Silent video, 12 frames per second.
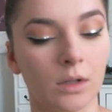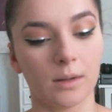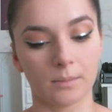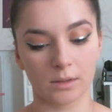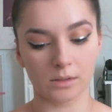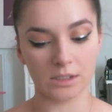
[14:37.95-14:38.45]

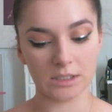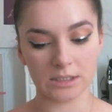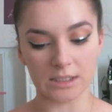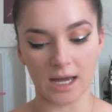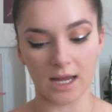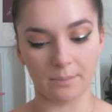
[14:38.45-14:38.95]
I'm going to
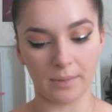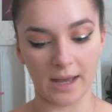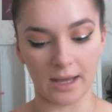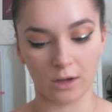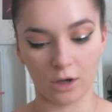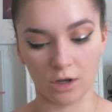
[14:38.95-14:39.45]
start
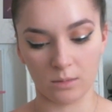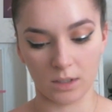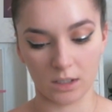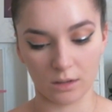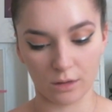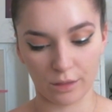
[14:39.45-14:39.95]
by
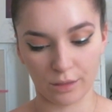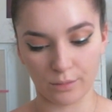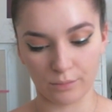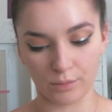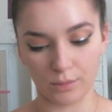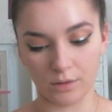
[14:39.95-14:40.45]
combing
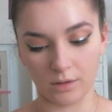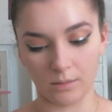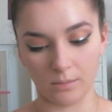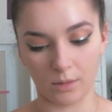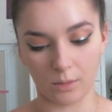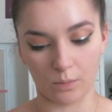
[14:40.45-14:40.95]
through
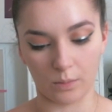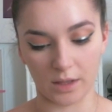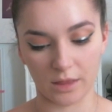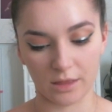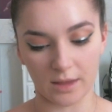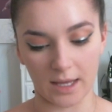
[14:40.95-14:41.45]
them
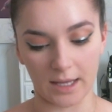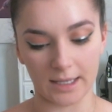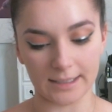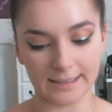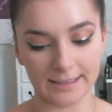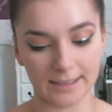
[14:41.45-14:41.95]
with a
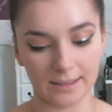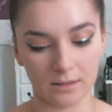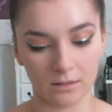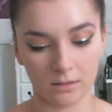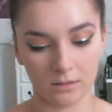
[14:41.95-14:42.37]
clear,